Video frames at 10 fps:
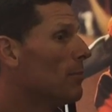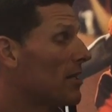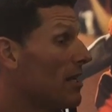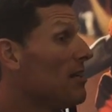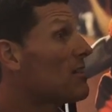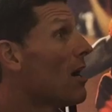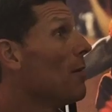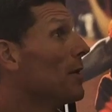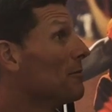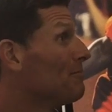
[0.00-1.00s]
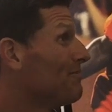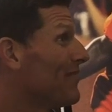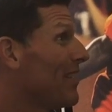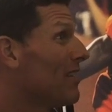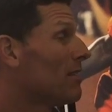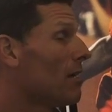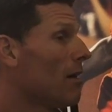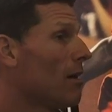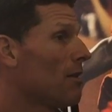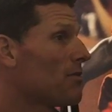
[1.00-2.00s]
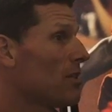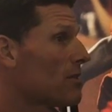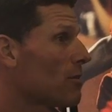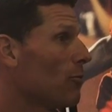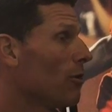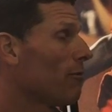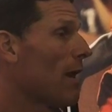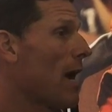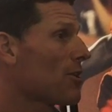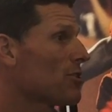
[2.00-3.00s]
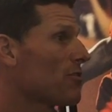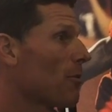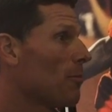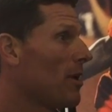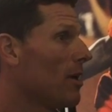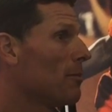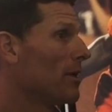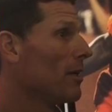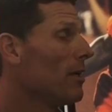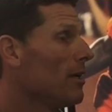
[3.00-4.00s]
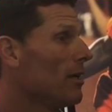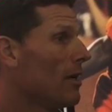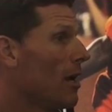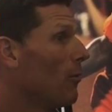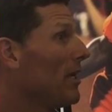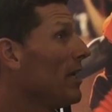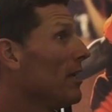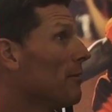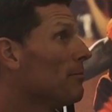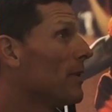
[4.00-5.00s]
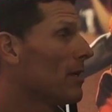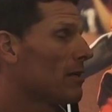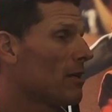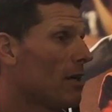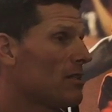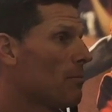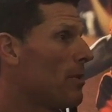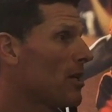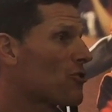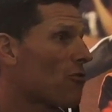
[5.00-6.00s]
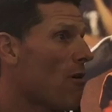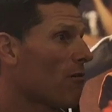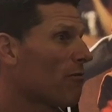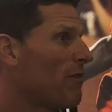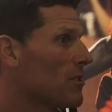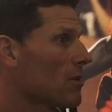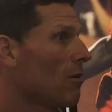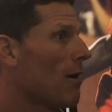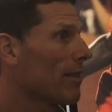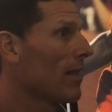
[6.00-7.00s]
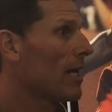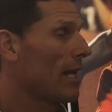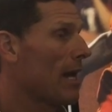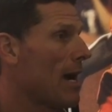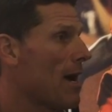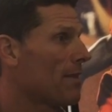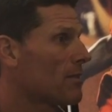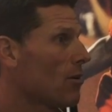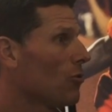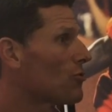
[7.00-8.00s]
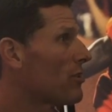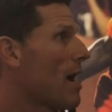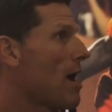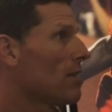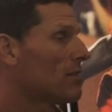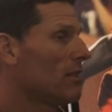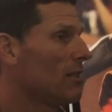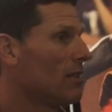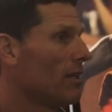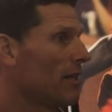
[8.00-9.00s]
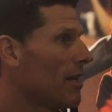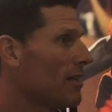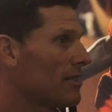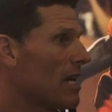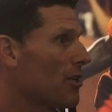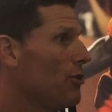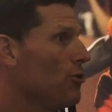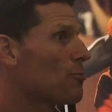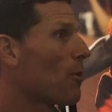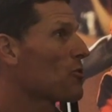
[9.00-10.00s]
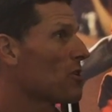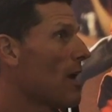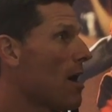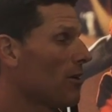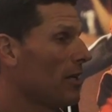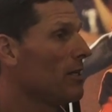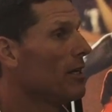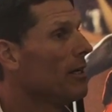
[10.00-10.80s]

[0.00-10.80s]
but he's coming. And I've seen some real flashes from him. And we need him, and he's a big, strong, physical, athletic guy that's ultra-talented, and again, he's got a huge personality,